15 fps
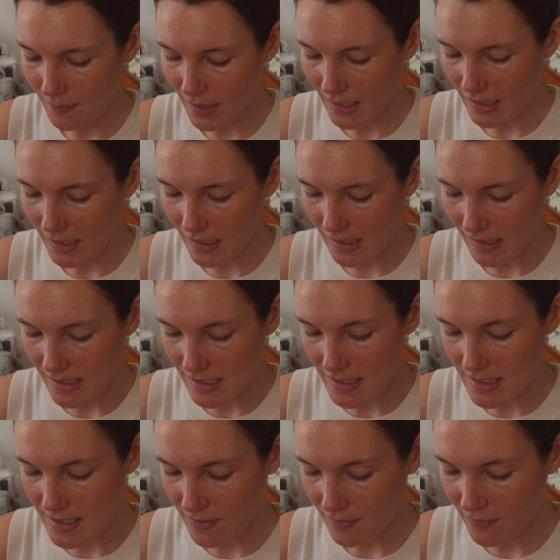he
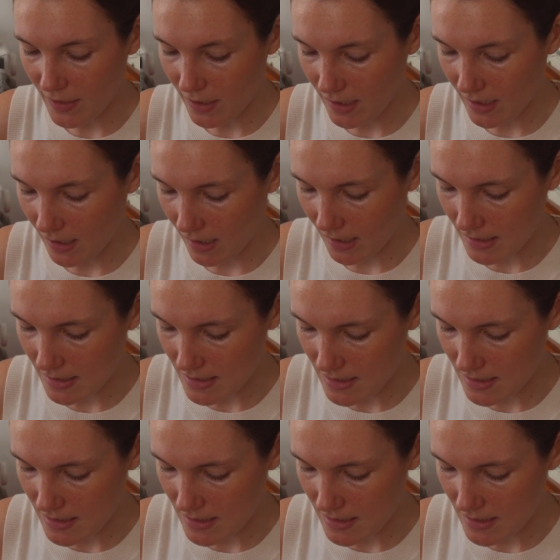is very kind.